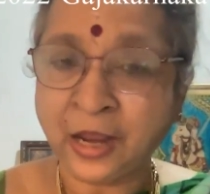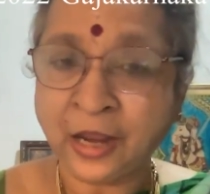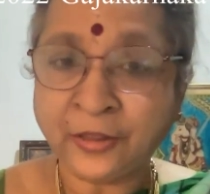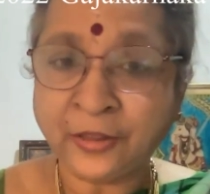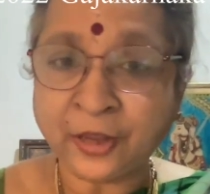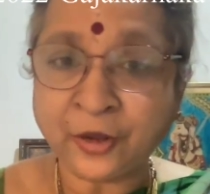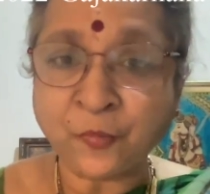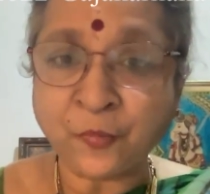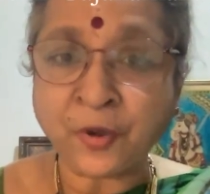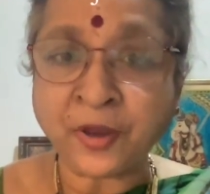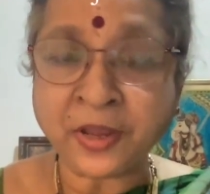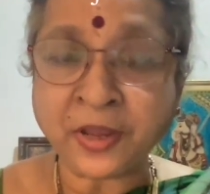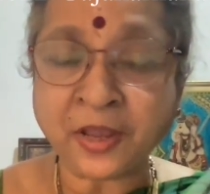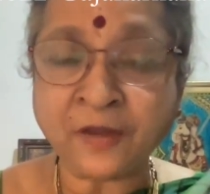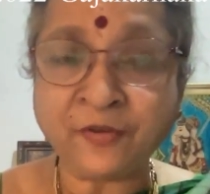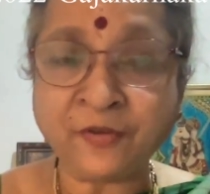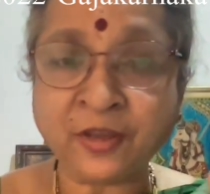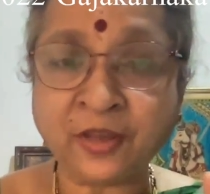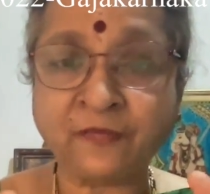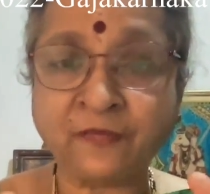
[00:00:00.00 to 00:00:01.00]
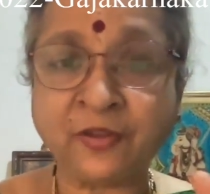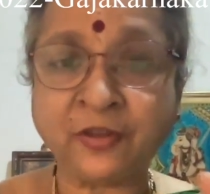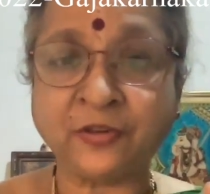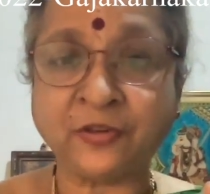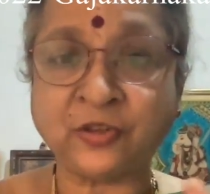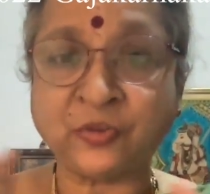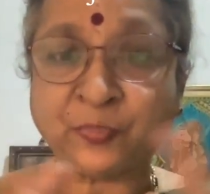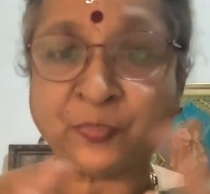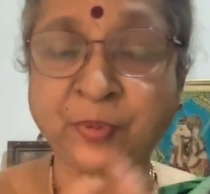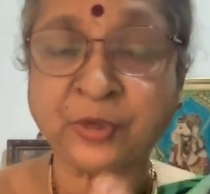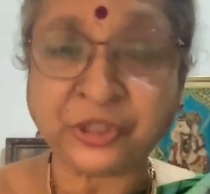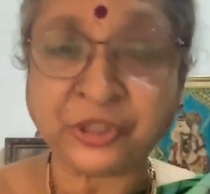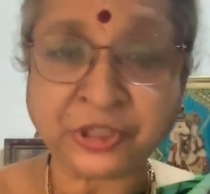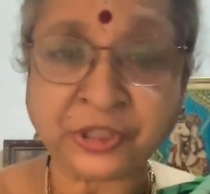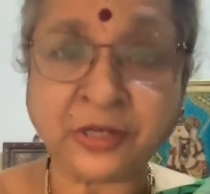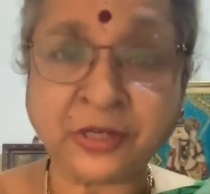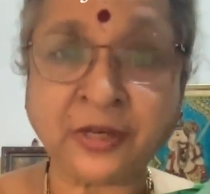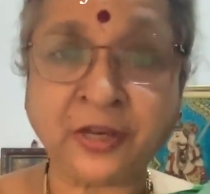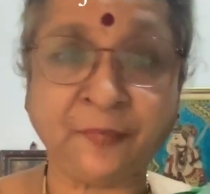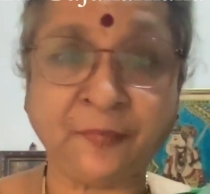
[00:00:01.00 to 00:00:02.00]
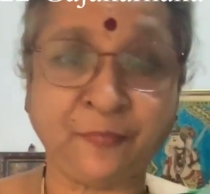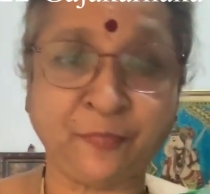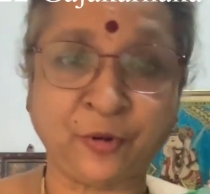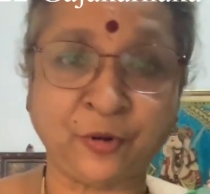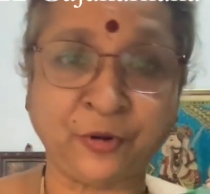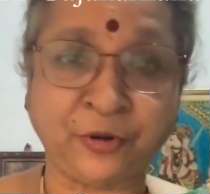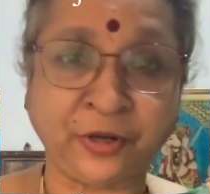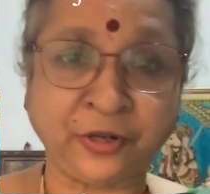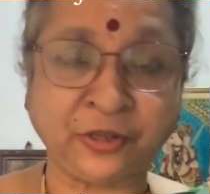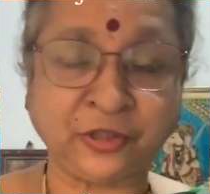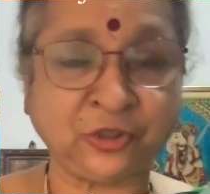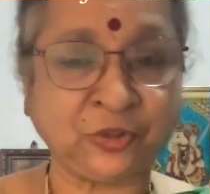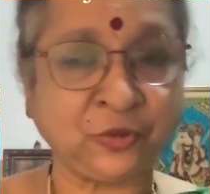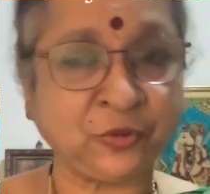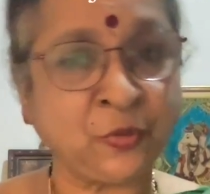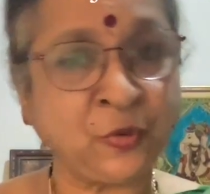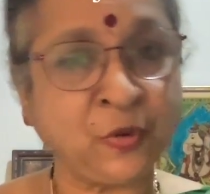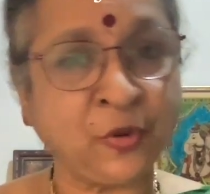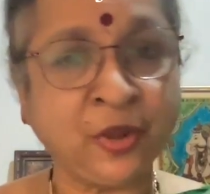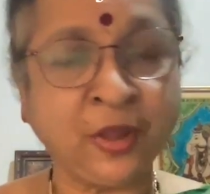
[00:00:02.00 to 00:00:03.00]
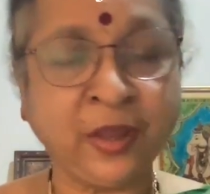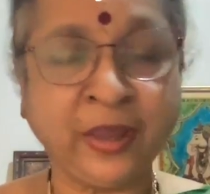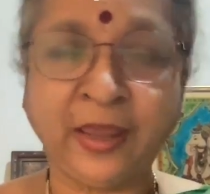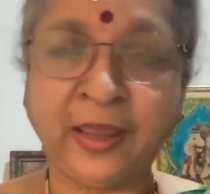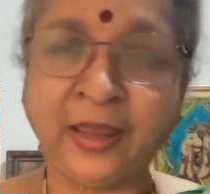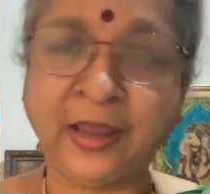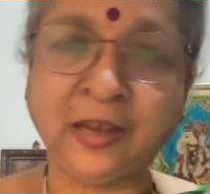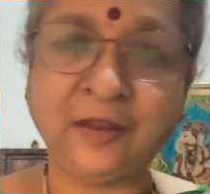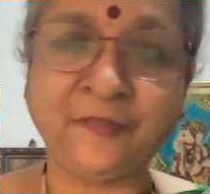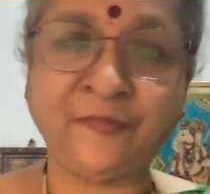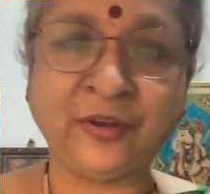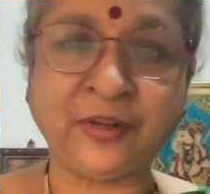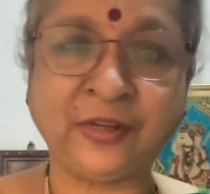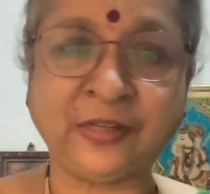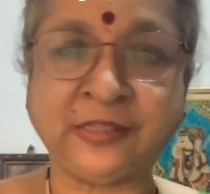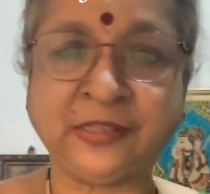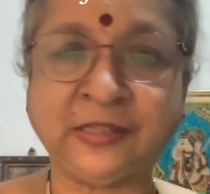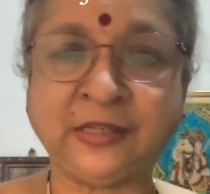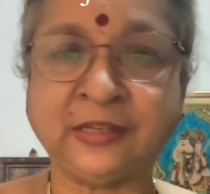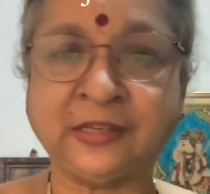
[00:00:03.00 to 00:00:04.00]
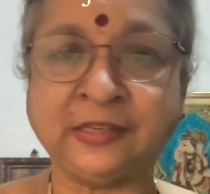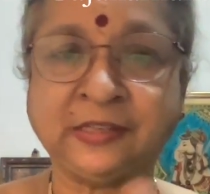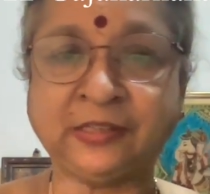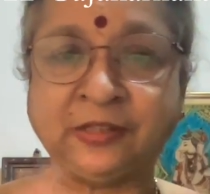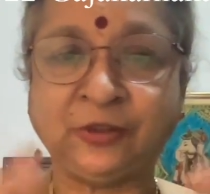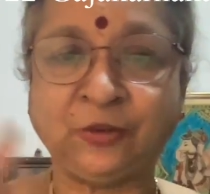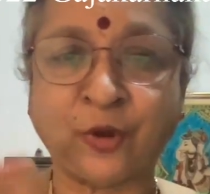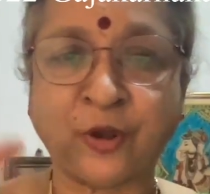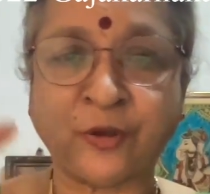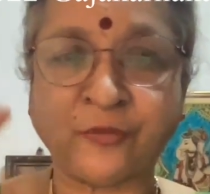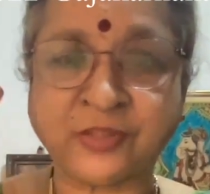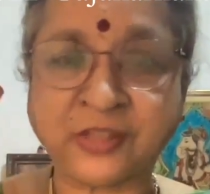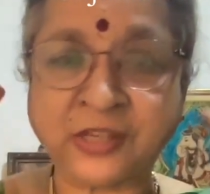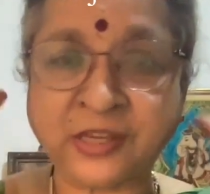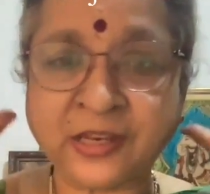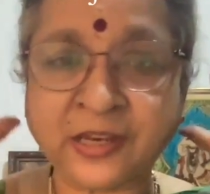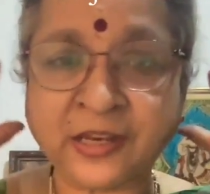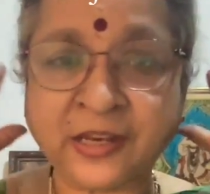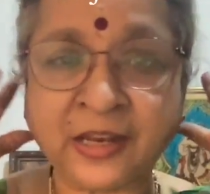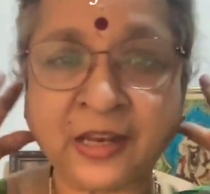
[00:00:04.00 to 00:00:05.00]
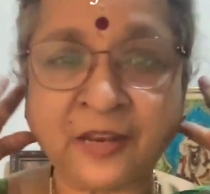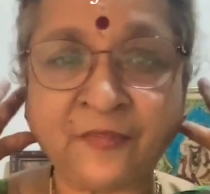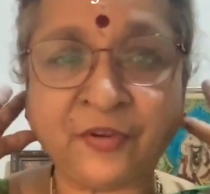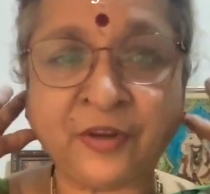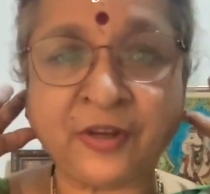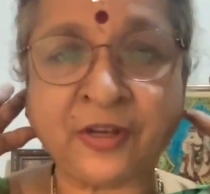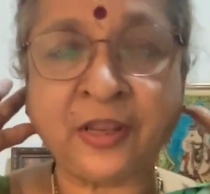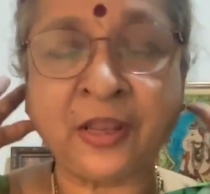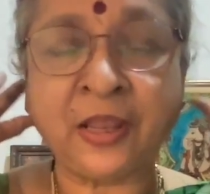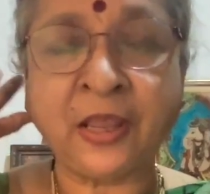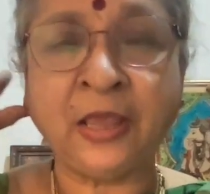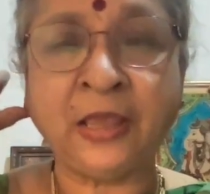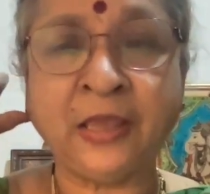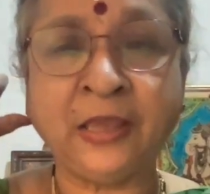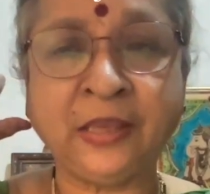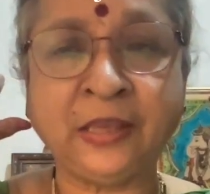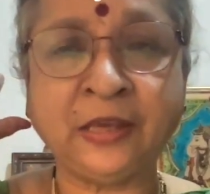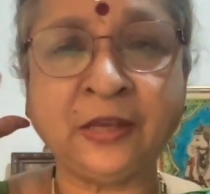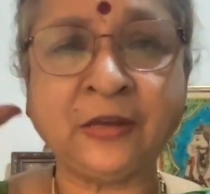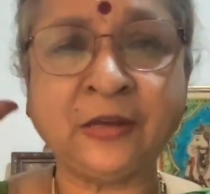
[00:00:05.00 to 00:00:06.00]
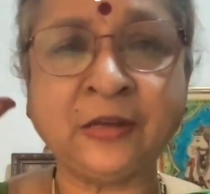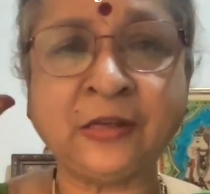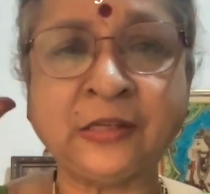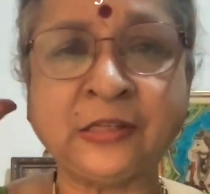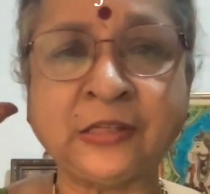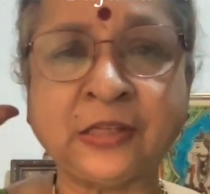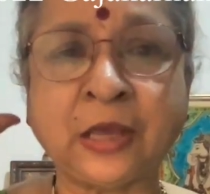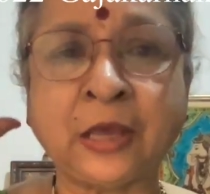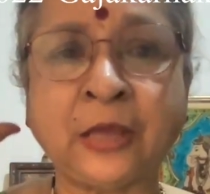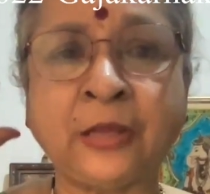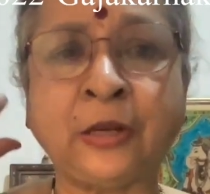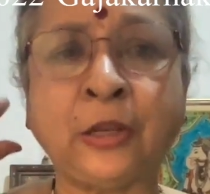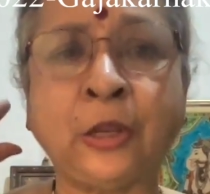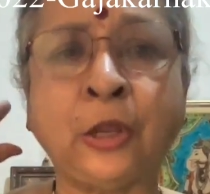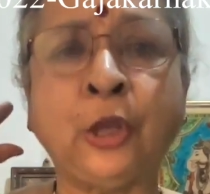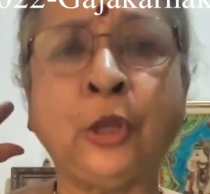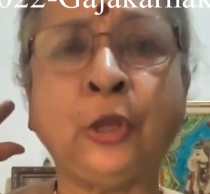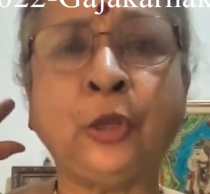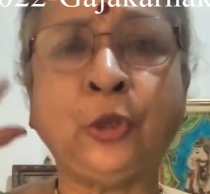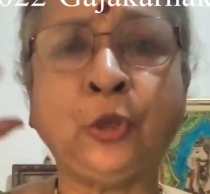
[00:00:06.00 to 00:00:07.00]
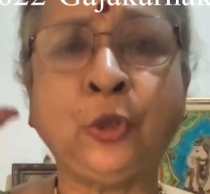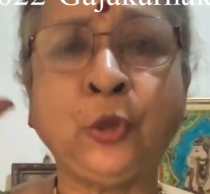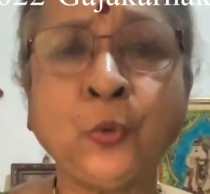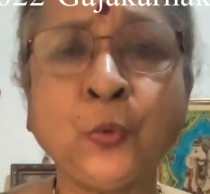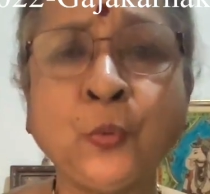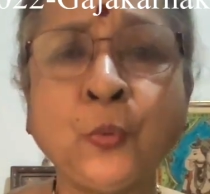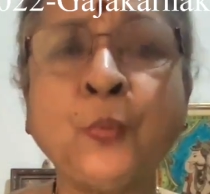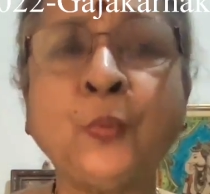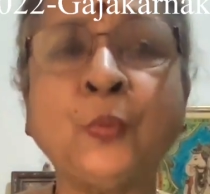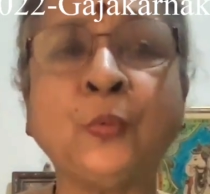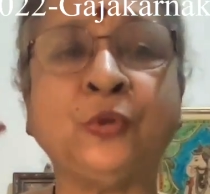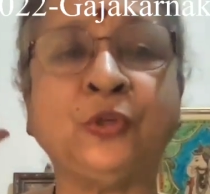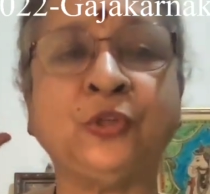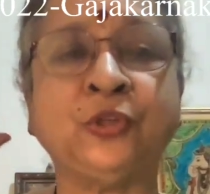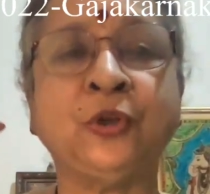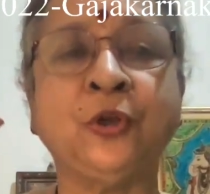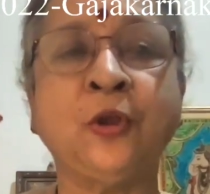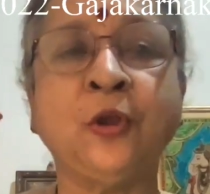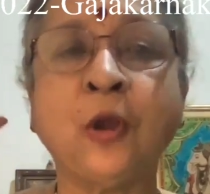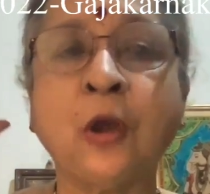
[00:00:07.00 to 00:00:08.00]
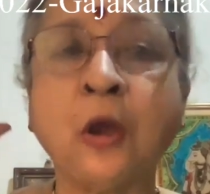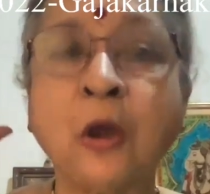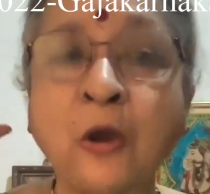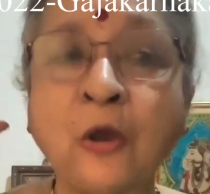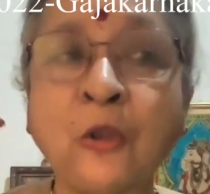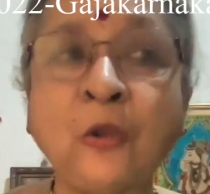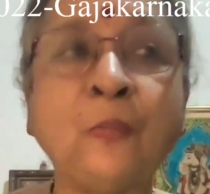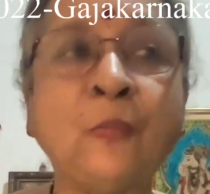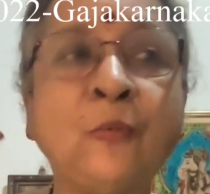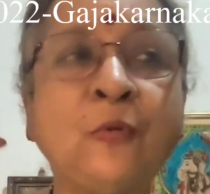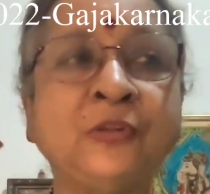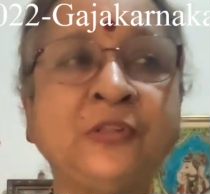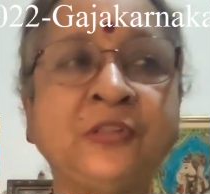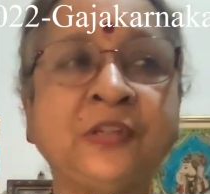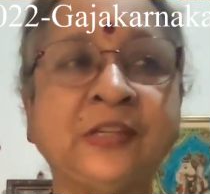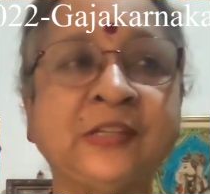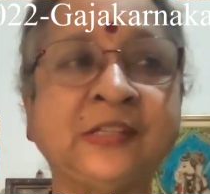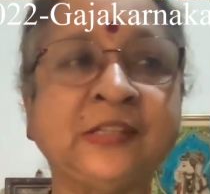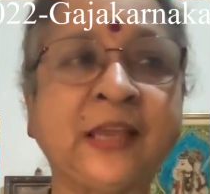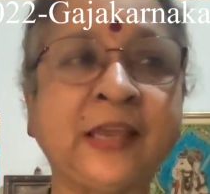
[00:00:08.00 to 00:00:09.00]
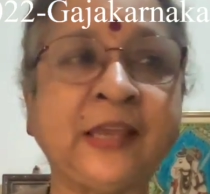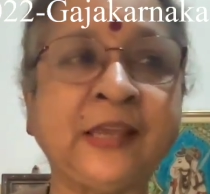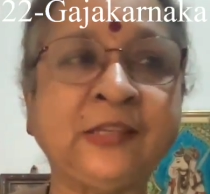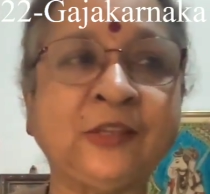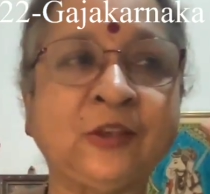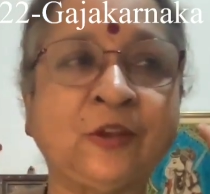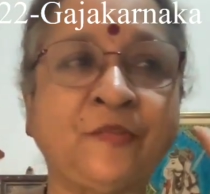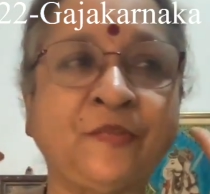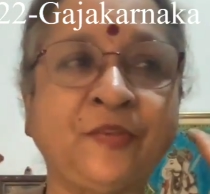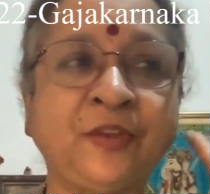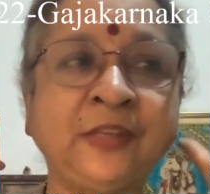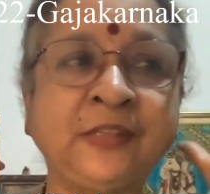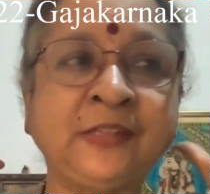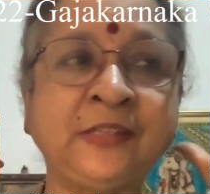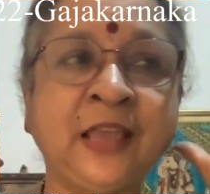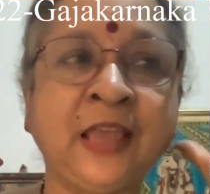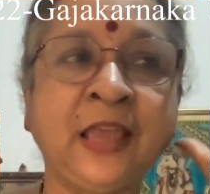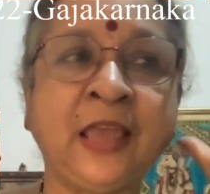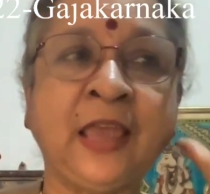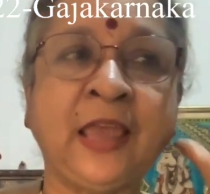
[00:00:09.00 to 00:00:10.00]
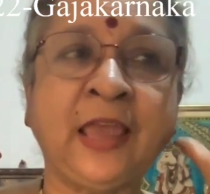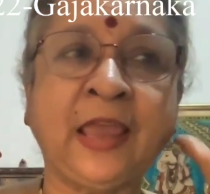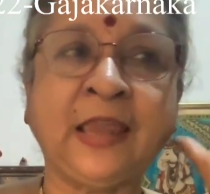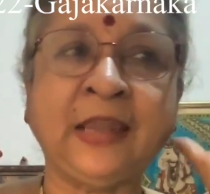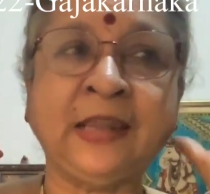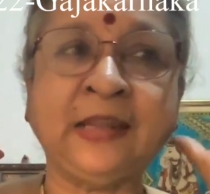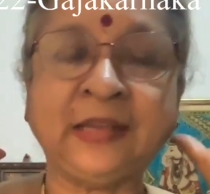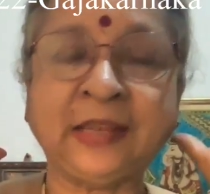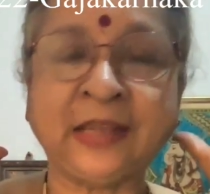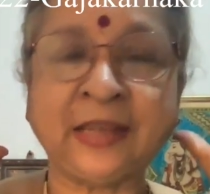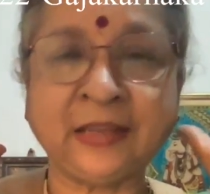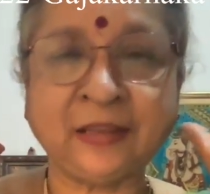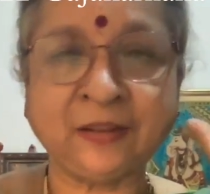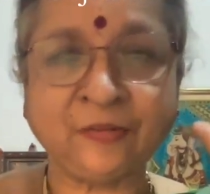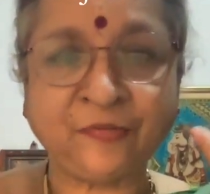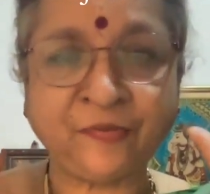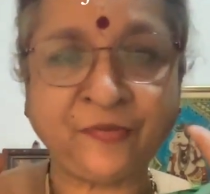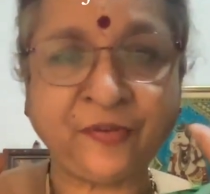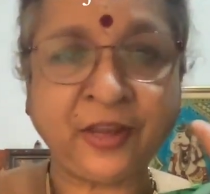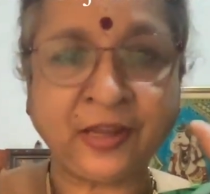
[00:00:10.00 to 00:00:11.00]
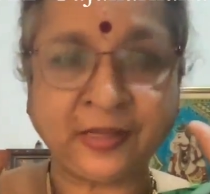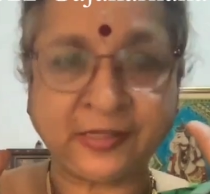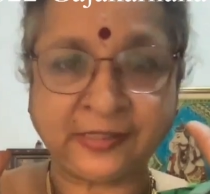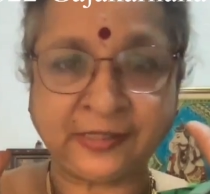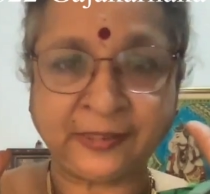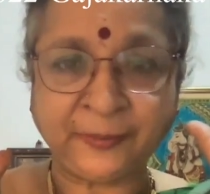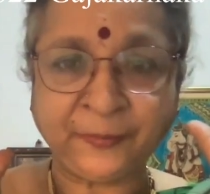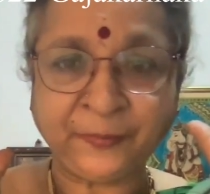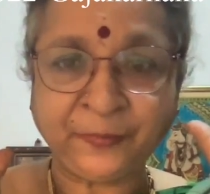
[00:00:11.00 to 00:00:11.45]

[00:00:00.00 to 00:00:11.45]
Then why are we giving this special importance to elephant's ears? You have seen an elephant. Ears are huge, almost the size of his entire face.